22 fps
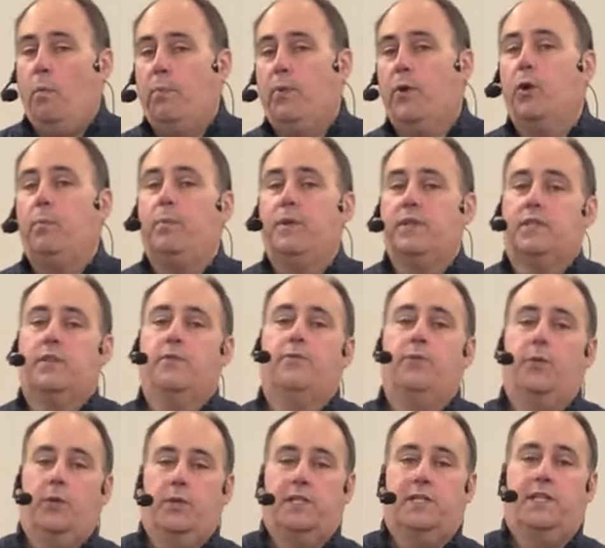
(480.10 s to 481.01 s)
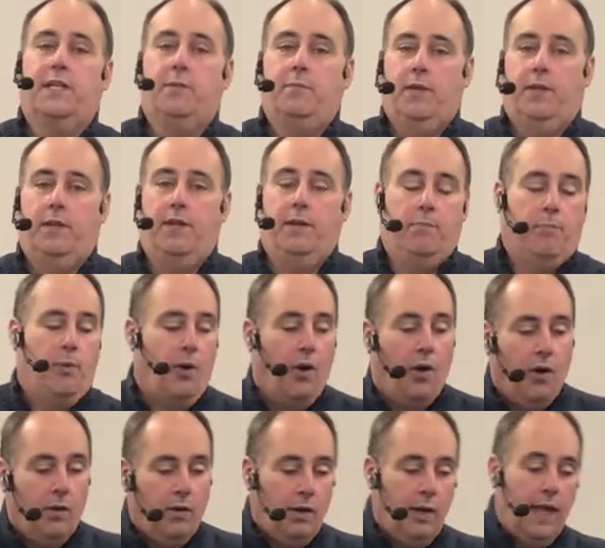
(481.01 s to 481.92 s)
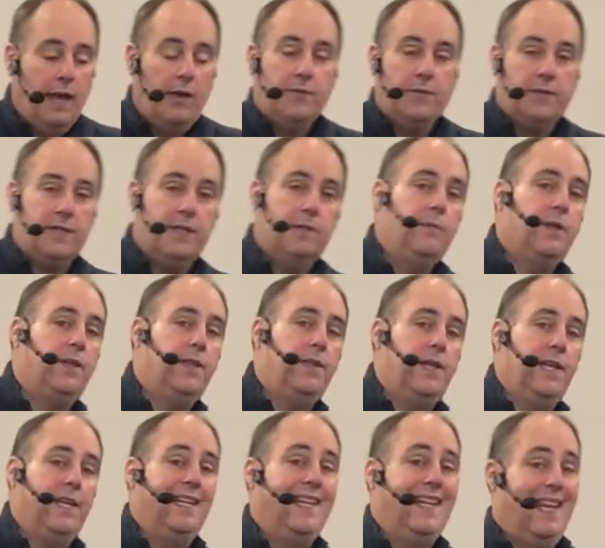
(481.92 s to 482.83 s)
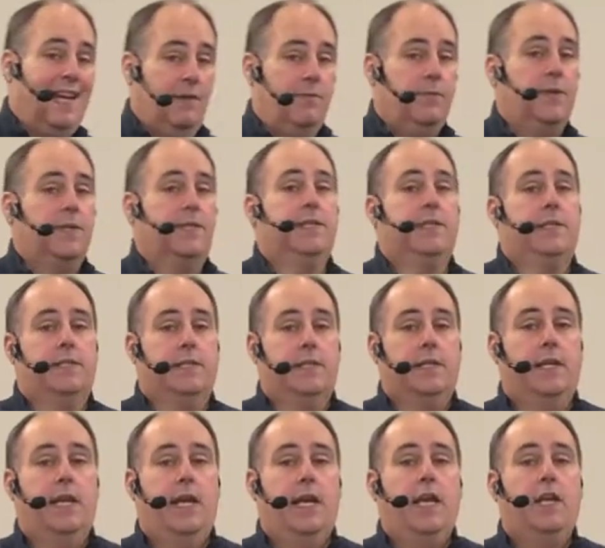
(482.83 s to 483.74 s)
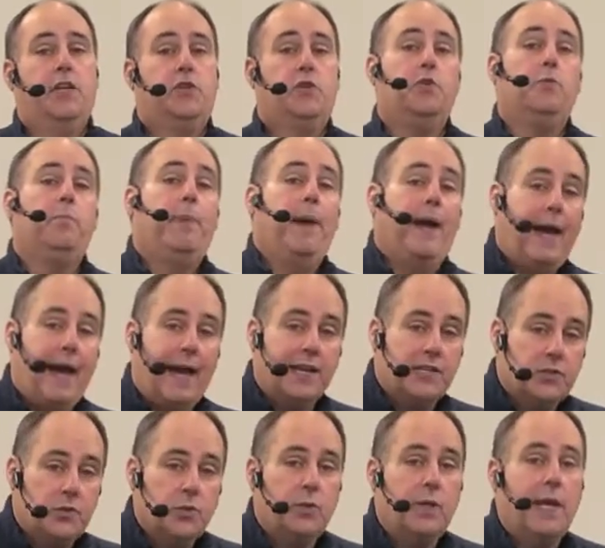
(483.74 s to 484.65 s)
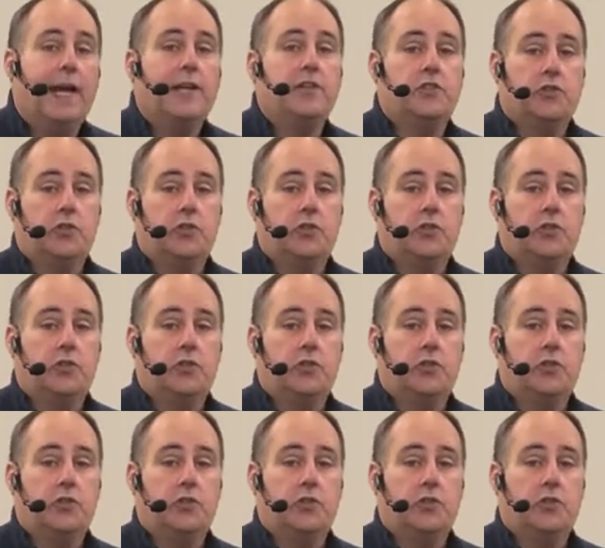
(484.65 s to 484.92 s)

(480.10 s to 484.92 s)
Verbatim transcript: purpose of 1 Timothy, Paul left Timothy in Ephesus to pastor that